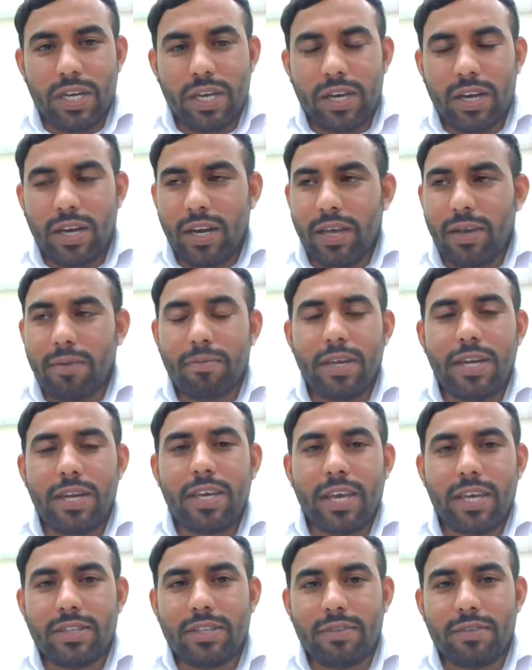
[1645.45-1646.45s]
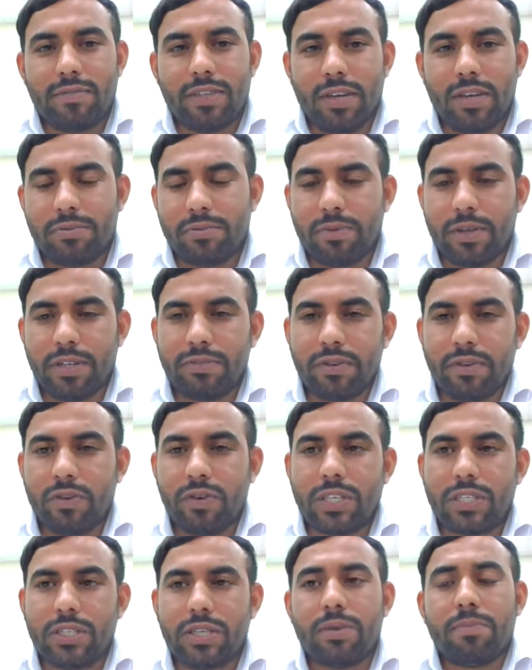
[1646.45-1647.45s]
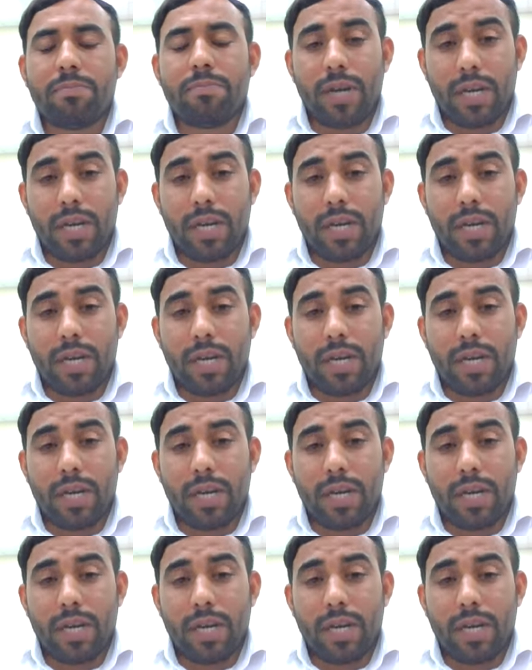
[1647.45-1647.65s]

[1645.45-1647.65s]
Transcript: channel name in case if there's specific question,